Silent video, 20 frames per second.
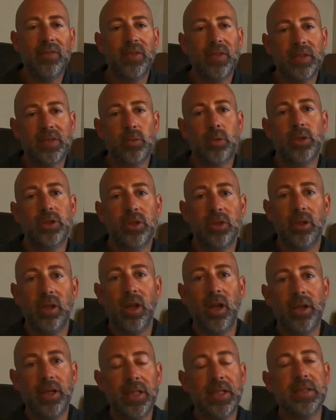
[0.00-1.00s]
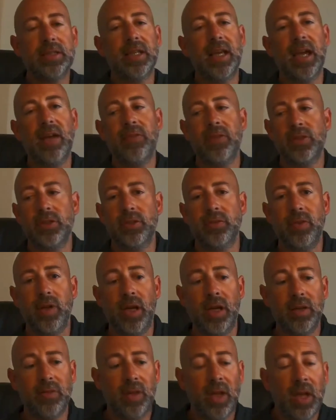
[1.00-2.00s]
that's what your lawn needs to have to
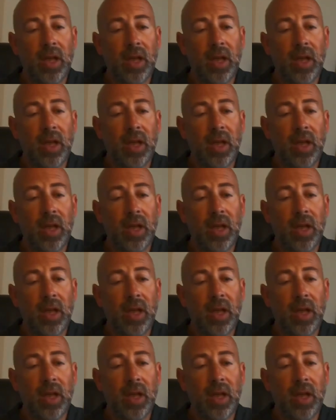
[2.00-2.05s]
survive.